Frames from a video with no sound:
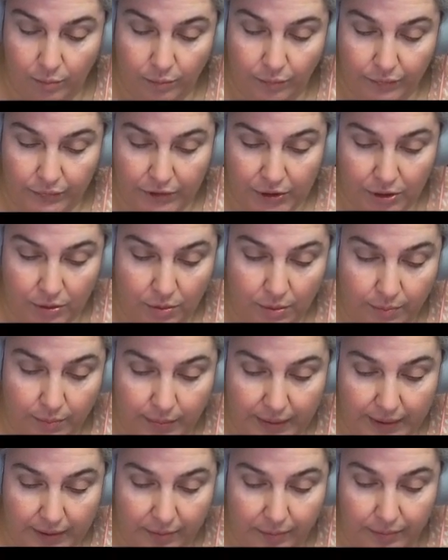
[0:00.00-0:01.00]
do a
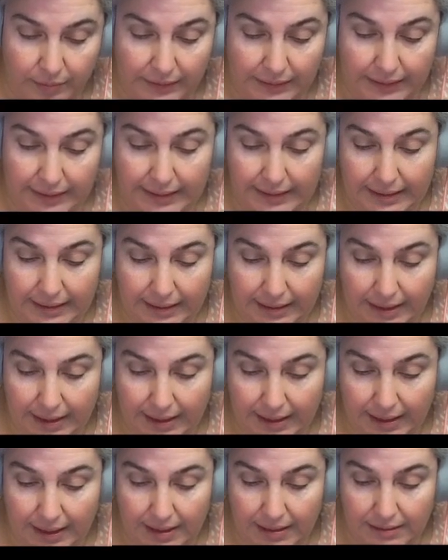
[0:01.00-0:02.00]
bit of blending, I
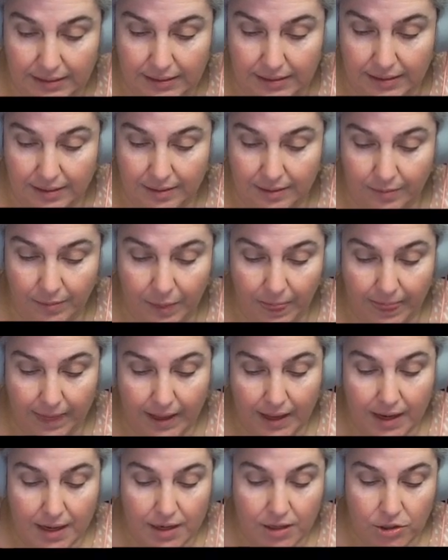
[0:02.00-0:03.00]
guess.
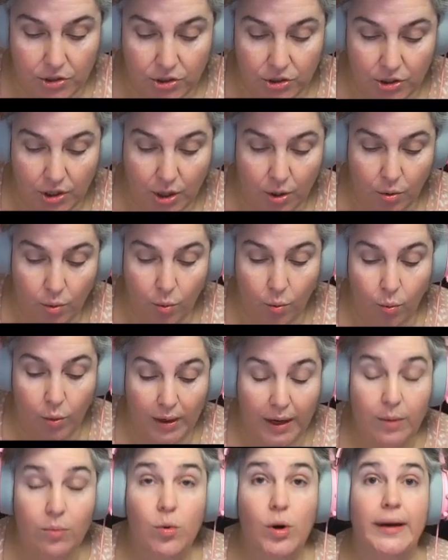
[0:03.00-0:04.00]
So what
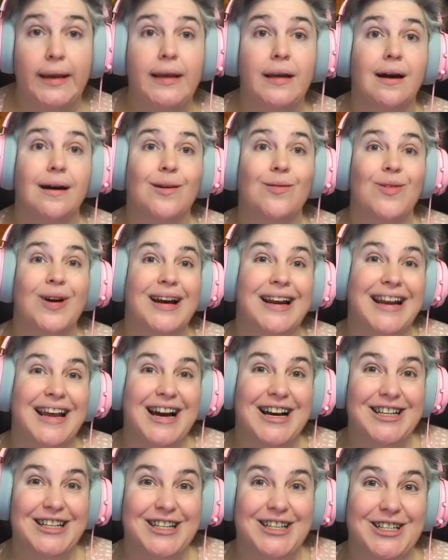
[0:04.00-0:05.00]
I'm working on right
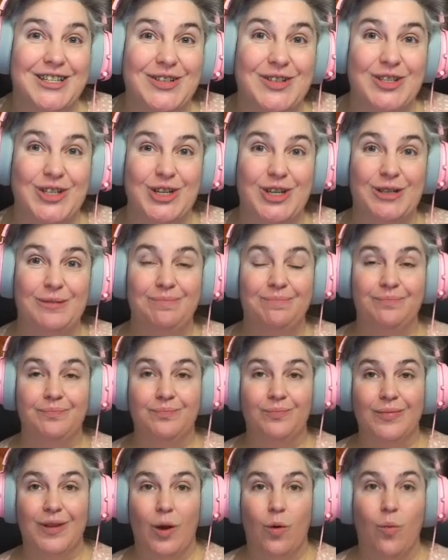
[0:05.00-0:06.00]
now, Needy User,
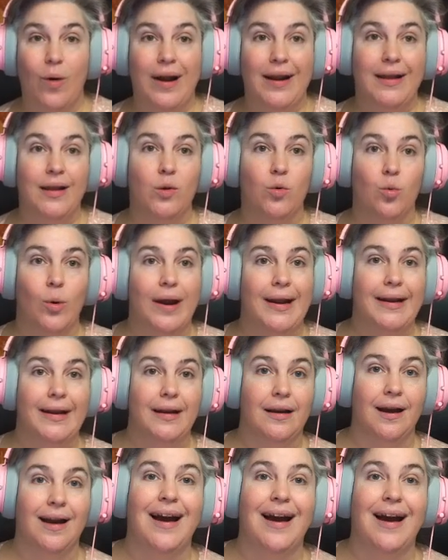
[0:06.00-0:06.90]
wetting redding.